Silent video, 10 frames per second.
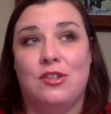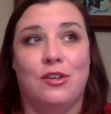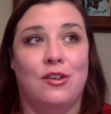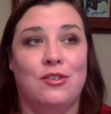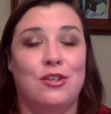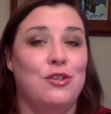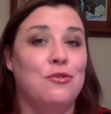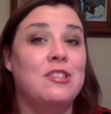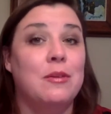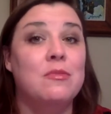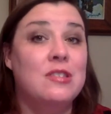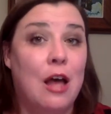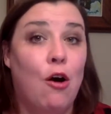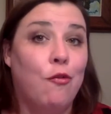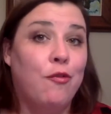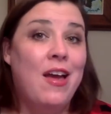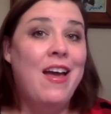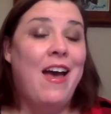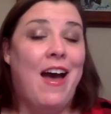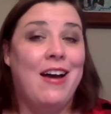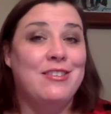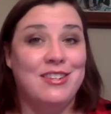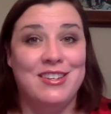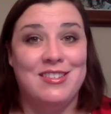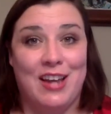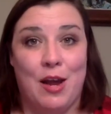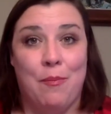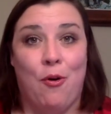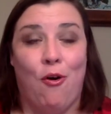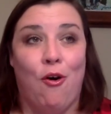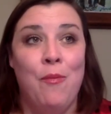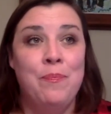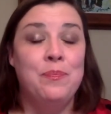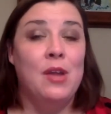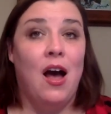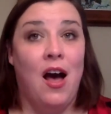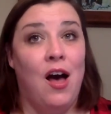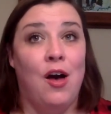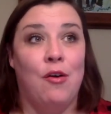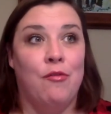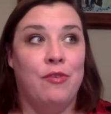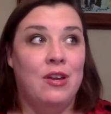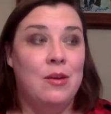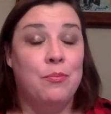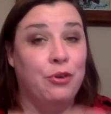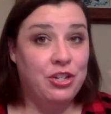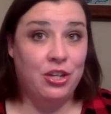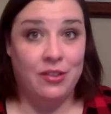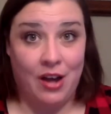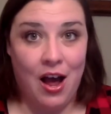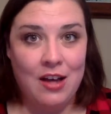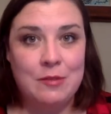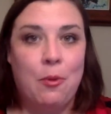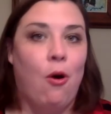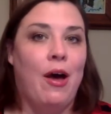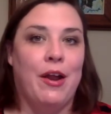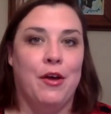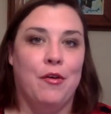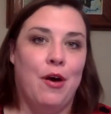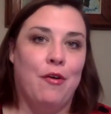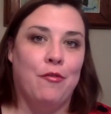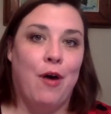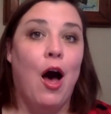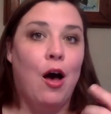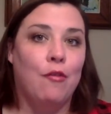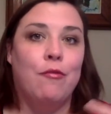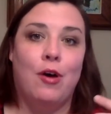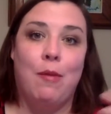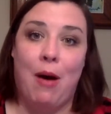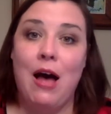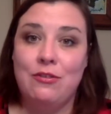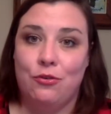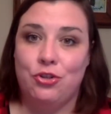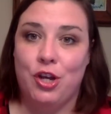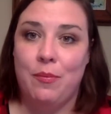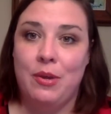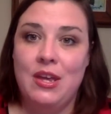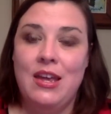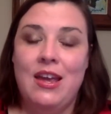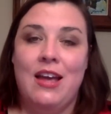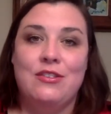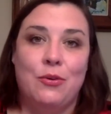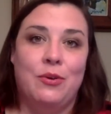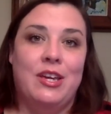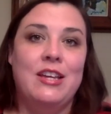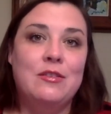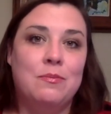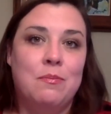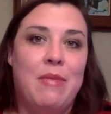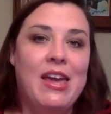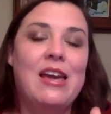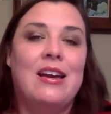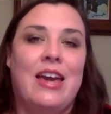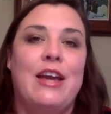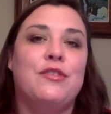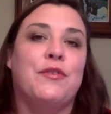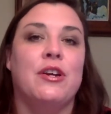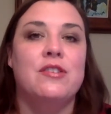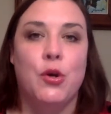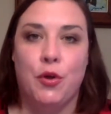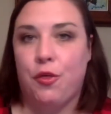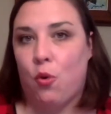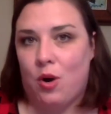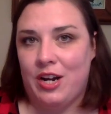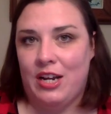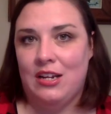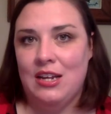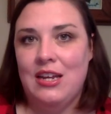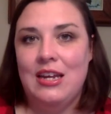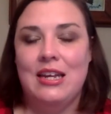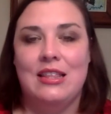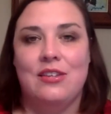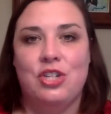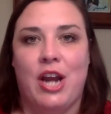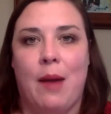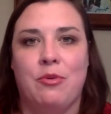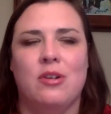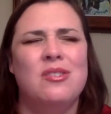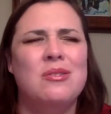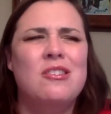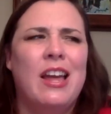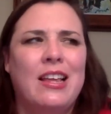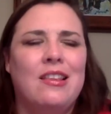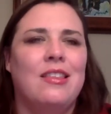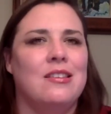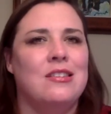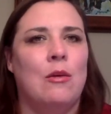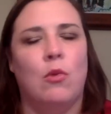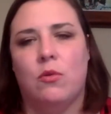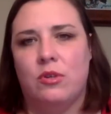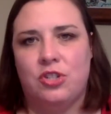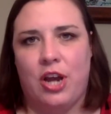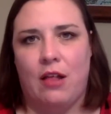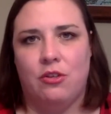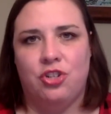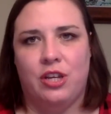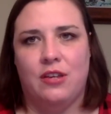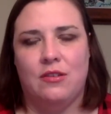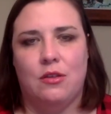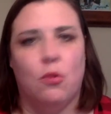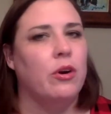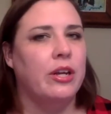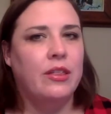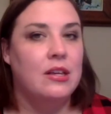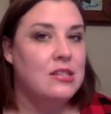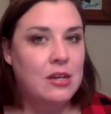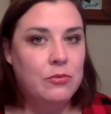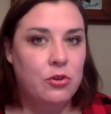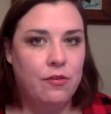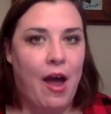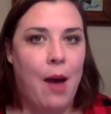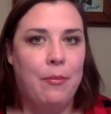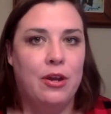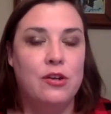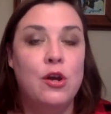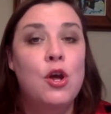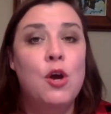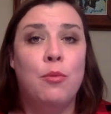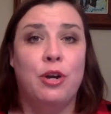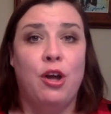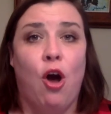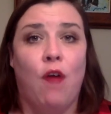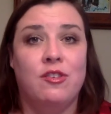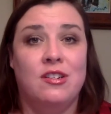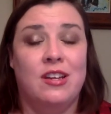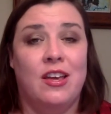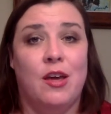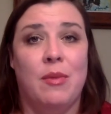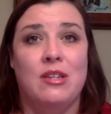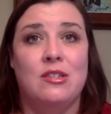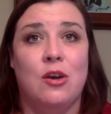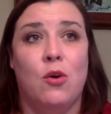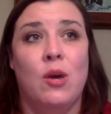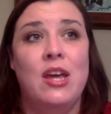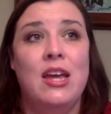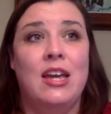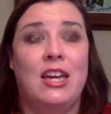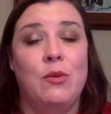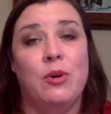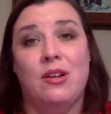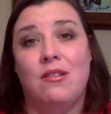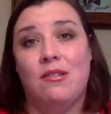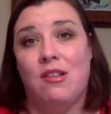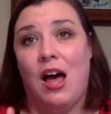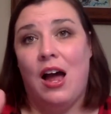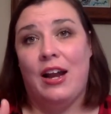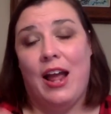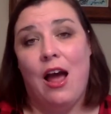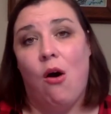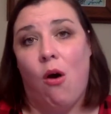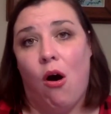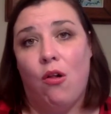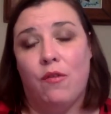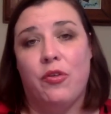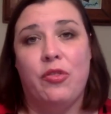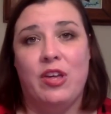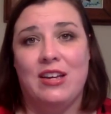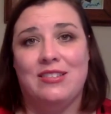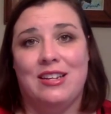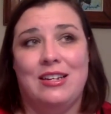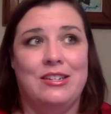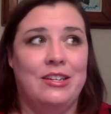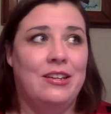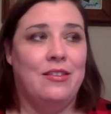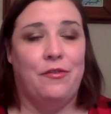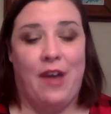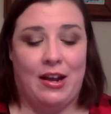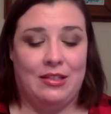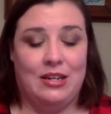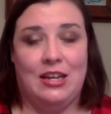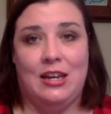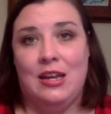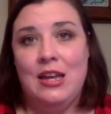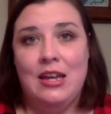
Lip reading: to use himself as an example of preaching the gospel and of apostleship. And so he's making a case for his own authority in this chapter. And so it's likely that someone was challenging his authority. That seemed to have happened pretty often to him. And so he would line out all of the things that he did. The fact that he